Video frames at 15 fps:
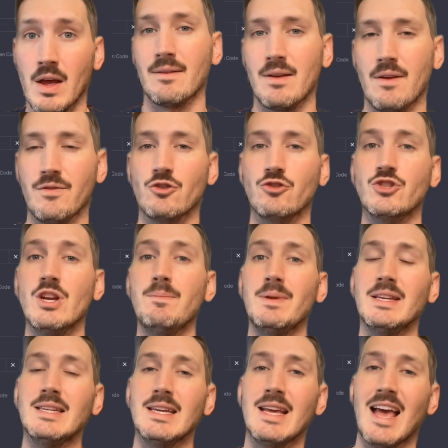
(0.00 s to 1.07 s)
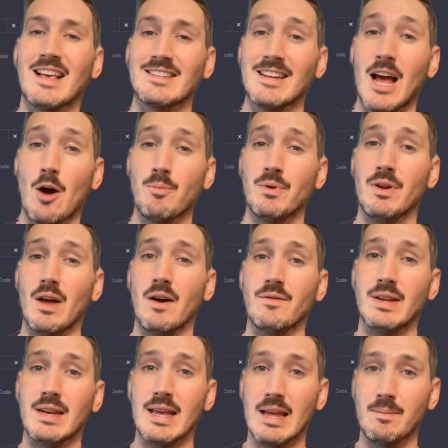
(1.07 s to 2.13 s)
If your GPT has an output of
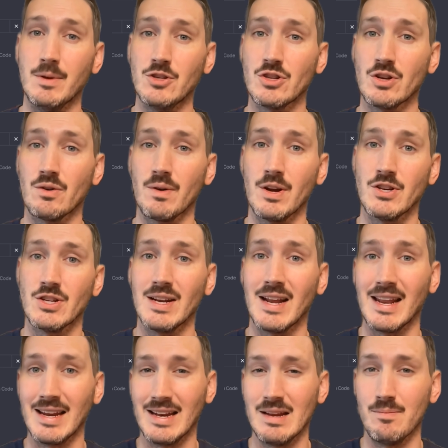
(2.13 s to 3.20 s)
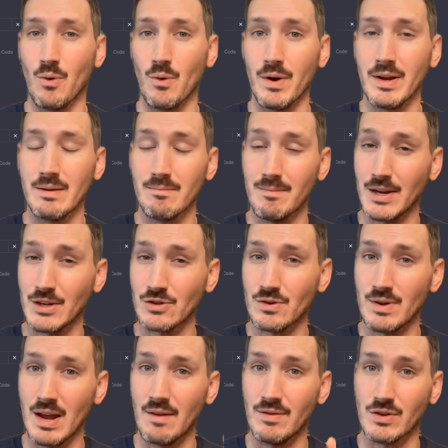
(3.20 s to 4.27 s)
an image generation at any point, make sure
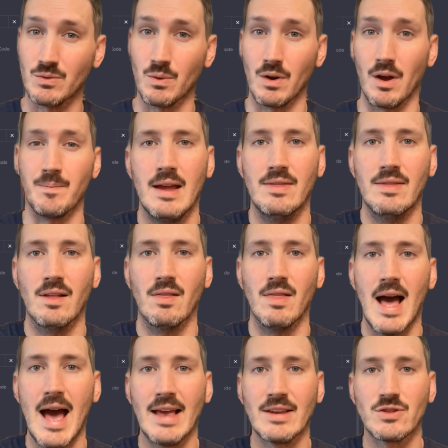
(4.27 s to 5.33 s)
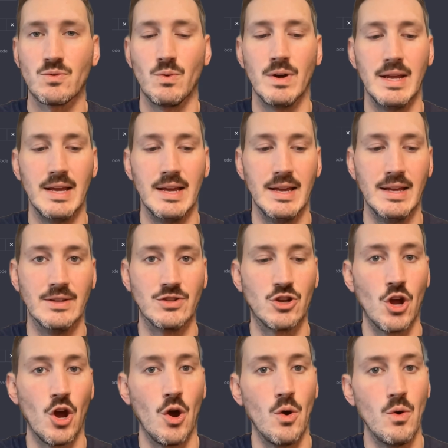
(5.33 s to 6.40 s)
you have this one on. And the last one is
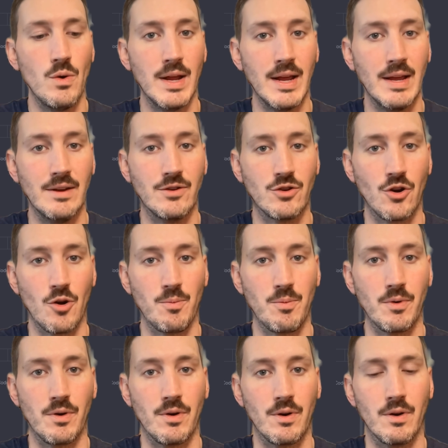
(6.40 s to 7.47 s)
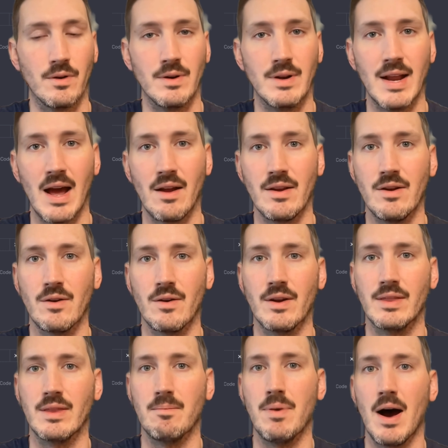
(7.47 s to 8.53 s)
Code Interpreter down here
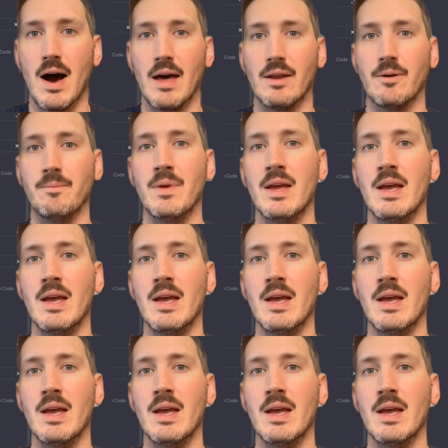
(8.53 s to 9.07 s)
at the bottom.